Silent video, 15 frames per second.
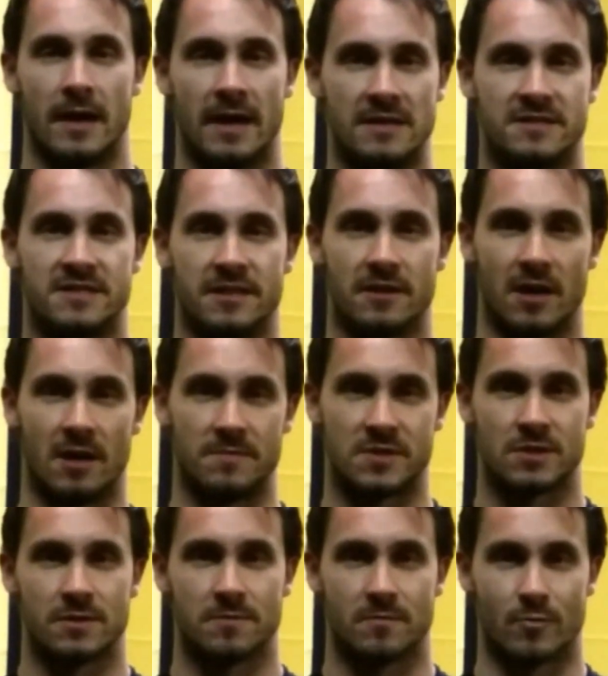And sit-ups,
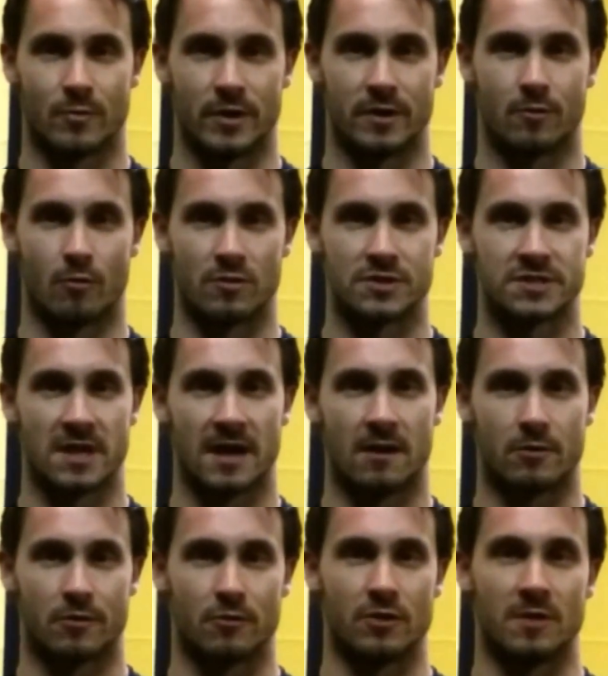Marine Corps
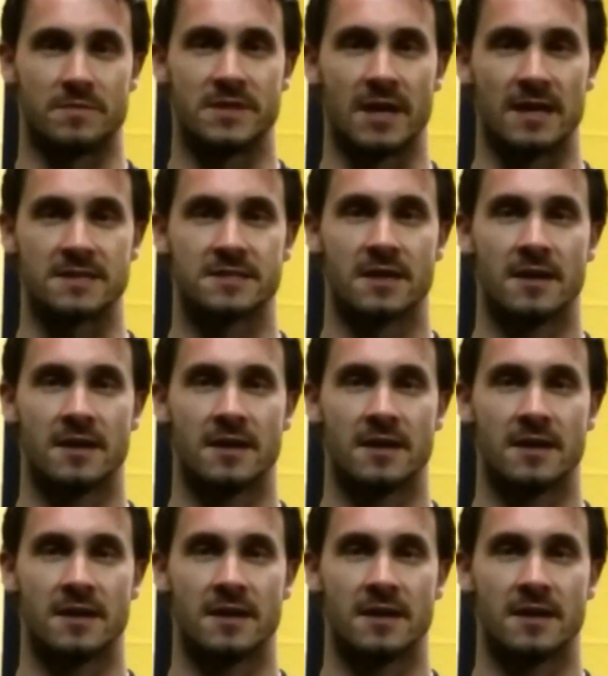style curl-up test.